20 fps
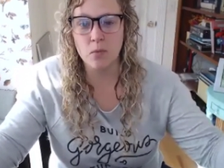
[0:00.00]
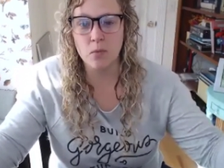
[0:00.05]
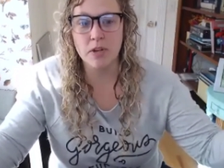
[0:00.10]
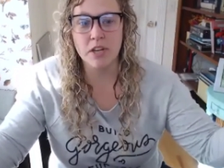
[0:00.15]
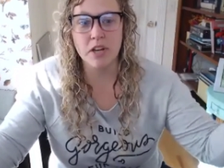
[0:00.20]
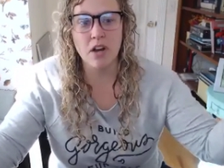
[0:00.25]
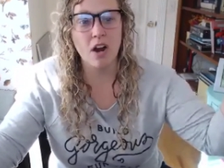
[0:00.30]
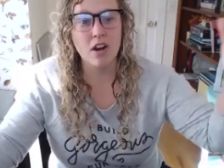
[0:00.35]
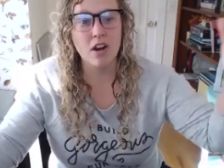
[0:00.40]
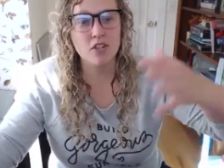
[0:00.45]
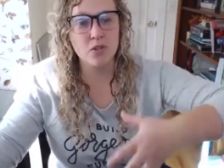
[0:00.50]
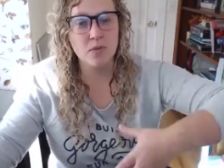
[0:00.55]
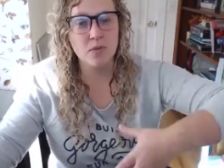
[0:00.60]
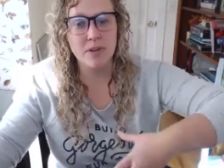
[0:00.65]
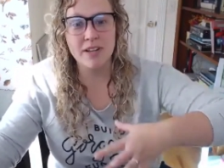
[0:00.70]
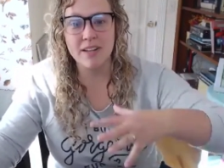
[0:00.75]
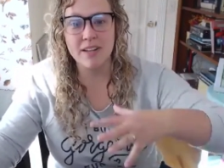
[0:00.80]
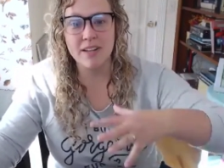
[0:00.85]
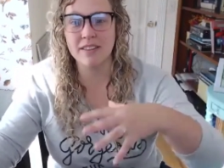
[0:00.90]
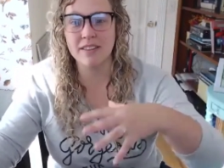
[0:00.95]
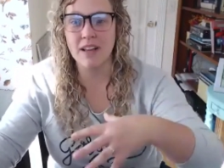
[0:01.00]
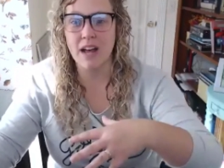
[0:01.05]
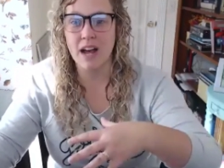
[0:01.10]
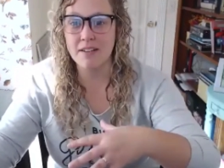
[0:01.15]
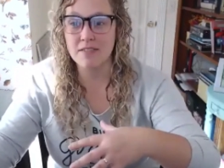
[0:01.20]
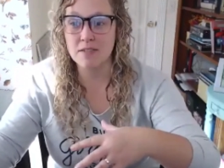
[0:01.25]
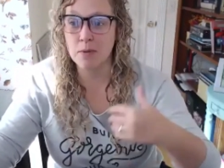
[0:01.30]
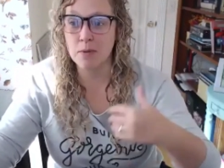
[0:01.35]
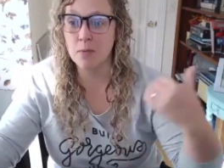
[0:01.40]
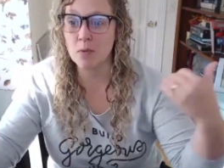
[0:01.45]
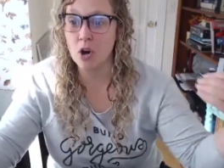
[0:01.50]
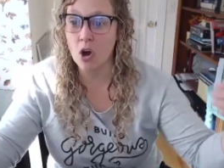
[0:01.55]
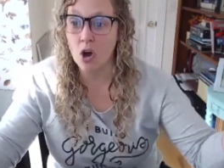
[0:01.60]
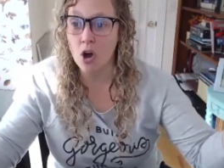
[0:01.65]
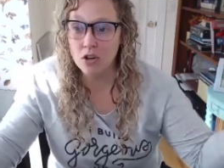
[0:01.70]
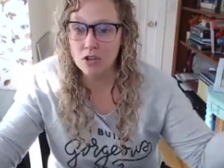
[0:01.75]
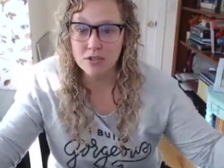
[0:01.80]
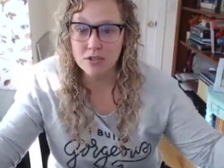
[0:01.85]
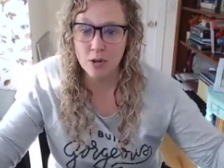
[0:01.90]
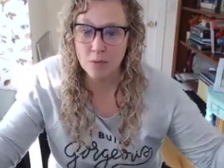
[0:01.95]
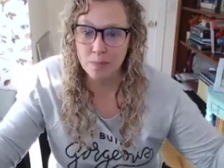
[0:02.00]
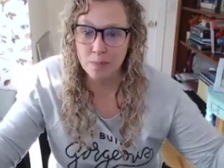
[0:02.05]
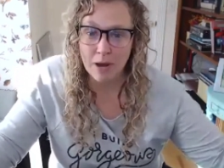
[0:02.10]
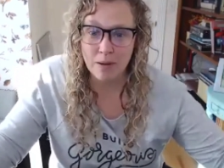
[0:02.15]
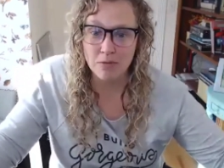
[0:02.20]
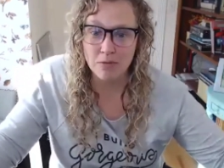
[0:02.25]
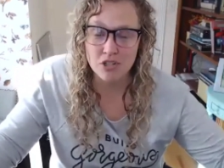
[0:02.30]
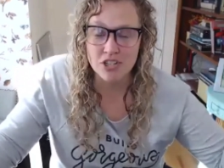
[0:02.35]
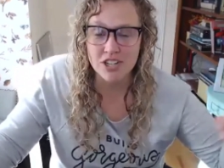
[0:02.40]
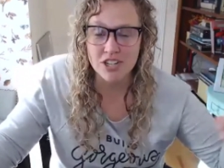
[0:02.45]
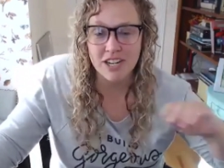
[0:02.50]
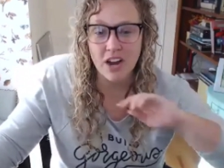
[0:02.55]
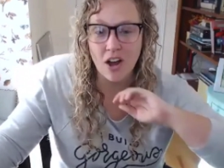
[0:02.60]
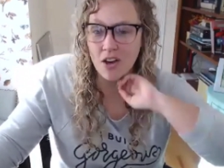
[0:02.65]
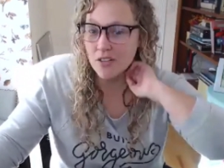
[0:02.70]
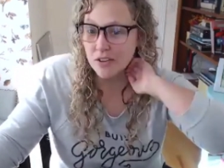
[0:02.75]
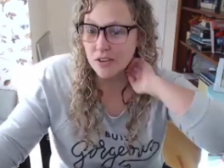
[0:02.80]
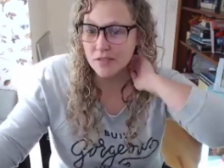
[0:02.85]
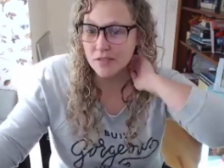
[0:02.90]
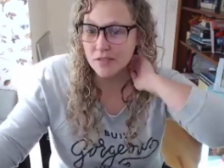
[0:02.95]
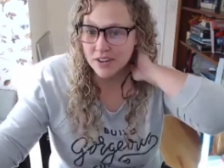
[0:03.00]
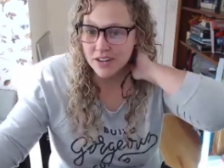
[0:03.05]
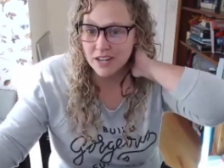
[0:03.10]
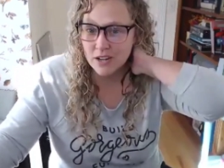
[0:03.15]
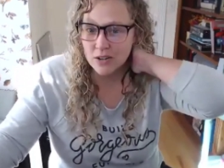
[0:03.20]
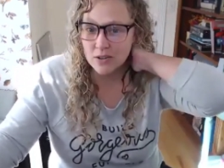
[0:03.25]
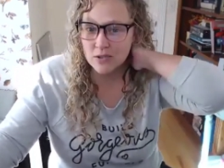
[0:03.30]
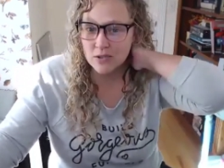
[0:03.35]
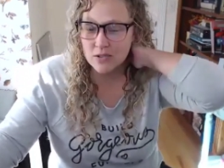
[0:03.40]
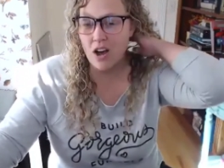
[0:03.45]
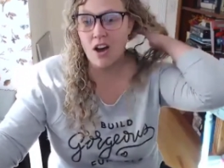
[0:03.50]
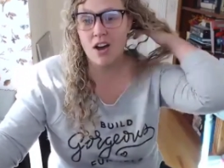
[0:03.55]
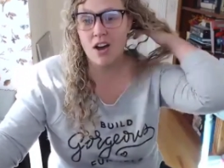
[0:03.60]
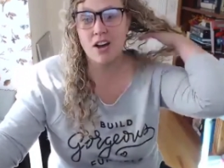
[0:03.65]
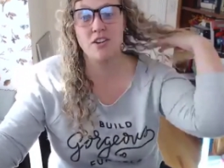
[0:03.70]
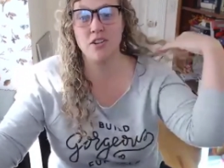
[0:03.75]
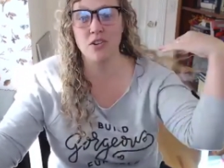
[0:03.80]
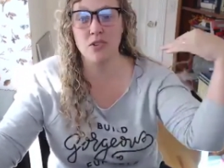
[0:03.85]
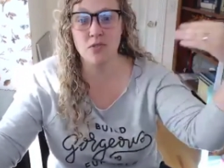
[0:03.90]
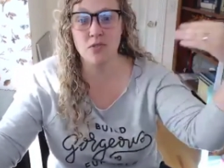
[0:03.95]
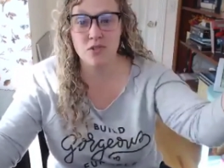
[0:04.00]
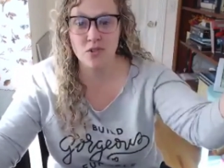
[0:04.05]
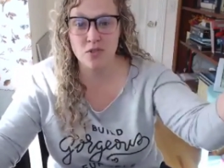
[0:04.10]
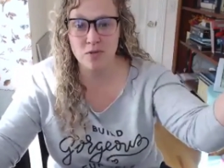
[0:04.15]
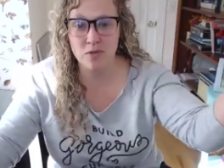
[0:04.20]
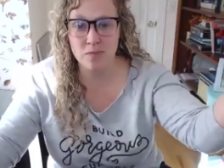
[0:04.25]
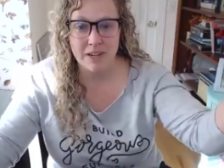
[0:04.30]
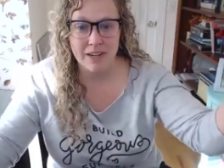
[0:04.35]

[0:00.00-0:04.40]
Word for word: we are doing lives, but we're also publishing other videos on YouTube,